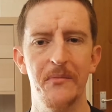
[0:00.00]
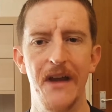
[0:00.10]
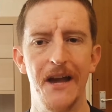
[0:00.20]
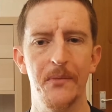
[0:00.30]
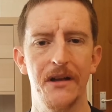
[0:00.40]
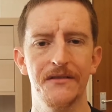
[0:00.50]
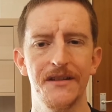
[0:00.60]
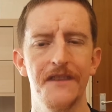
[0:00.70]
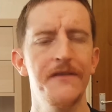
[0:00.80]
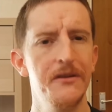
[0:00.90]
black belt
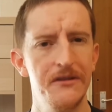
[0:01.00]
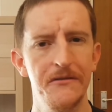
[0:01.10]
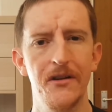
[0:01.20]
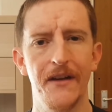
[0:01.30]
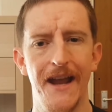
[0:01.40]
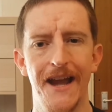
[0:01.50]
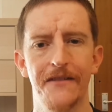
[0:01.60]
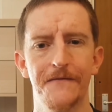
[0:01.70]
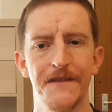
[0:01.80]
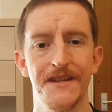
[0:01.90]
if you do not
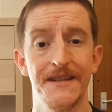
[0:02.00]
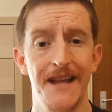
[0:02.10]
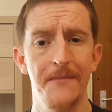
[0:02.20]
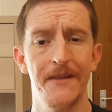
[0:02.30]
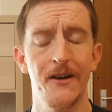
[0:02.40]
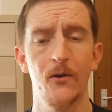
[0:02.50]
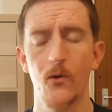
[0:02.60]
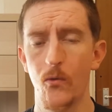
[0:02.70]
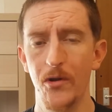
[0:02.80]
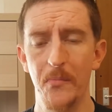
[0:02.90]
have the stamina or
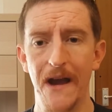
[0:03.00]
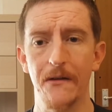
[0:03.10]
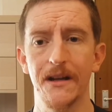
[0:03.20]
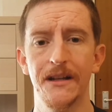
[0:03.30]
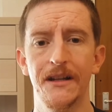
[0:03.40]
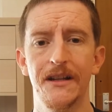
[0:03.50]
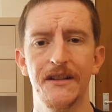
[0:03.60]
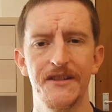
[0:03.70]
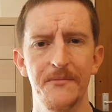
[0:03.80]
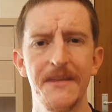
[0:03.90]
willpower
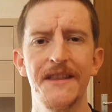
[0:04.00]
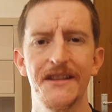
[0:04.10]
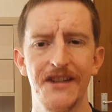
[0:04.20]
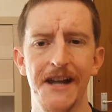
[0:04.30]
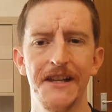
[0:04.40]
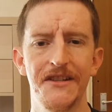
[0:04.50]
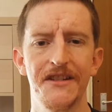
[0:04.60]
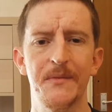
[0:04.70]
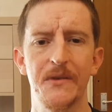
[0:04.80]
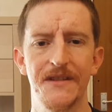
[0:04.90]
to meet the
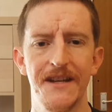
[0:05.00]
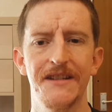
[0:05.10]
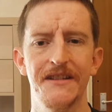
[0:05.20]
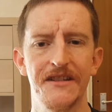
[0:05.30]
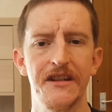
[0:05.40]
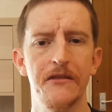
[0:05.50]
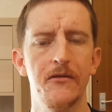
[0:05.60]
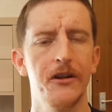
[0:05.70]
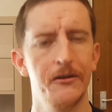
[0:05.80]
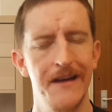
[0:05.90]
challenges presented to you
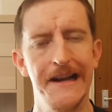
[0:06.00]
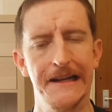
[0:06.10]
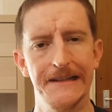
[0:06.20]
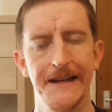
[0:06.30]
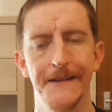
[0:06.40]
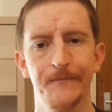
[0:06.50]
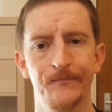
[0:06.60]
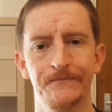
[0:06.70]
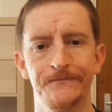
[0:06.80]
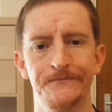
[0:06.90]
on grading day.
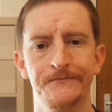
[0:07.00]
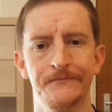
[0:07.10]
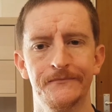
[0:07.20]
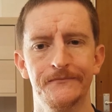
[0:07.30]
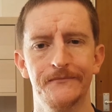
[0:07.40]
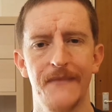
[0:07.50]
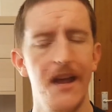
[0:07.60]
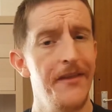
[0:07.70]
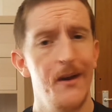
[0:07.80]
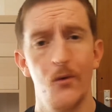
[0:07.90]

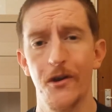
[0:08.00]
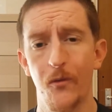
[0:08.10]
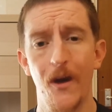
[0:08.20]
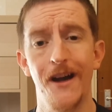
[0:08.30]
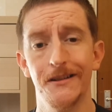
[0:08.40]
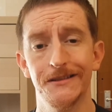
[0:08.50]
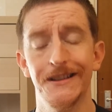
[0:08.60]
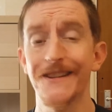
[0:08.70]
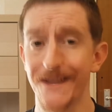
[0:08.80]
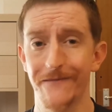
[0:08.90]
Nothing worthwhile
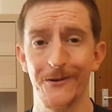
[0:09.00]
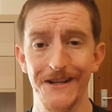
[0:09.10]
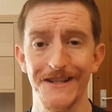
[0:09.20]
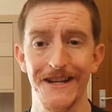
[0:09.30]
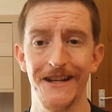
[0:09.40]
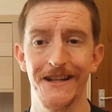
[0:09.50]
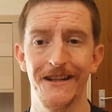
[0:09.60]
is ever easy,